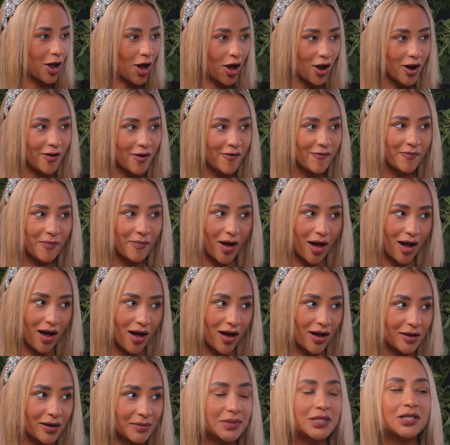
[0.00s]
lot of
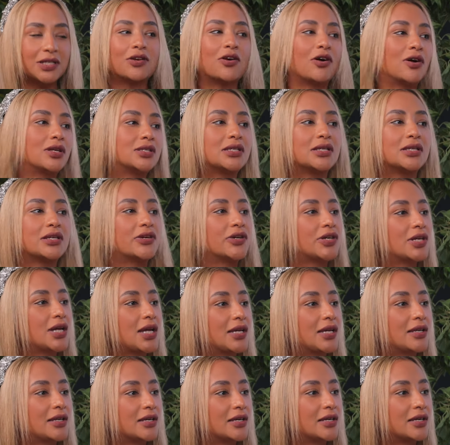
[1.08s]
moms and content
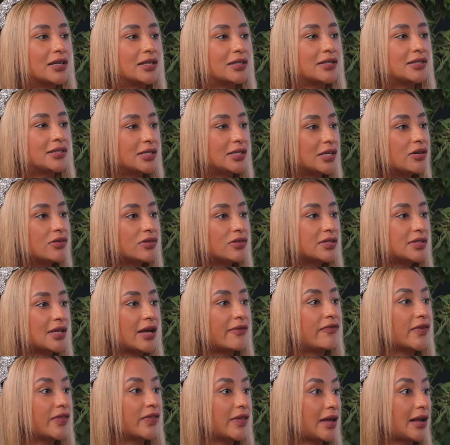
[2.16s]
creators see your
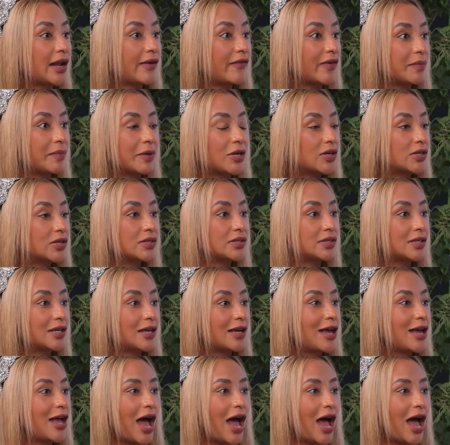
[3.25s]
stuff and they love it because